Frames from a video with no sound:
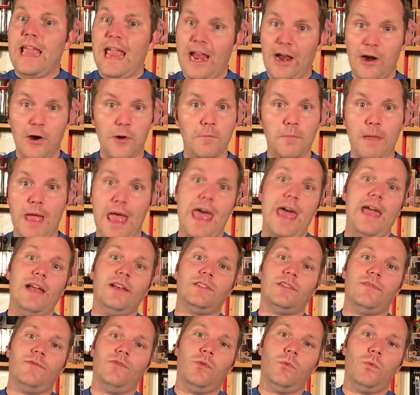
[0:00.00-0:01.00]
Air
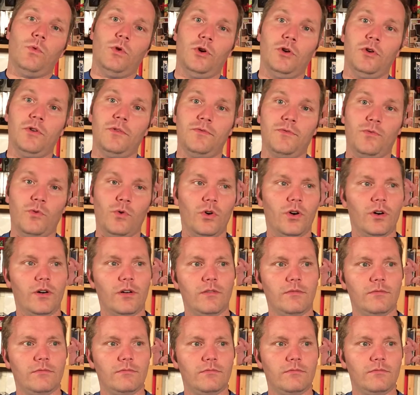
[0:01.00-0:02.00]
Mags of the world
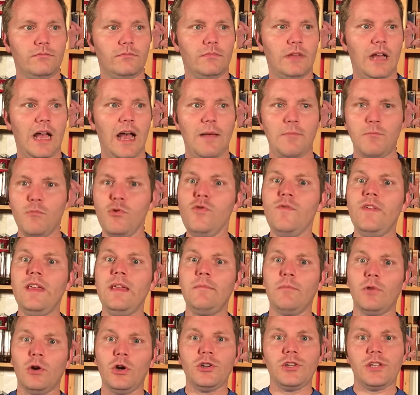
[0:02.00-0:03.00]
for movie
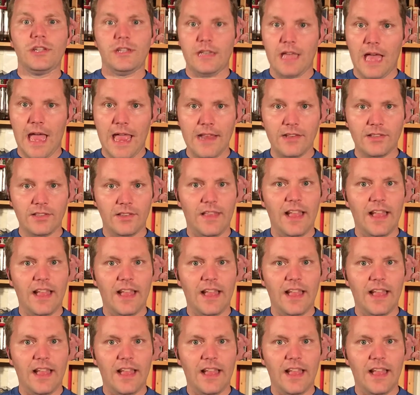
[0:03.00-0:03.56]
merchandise.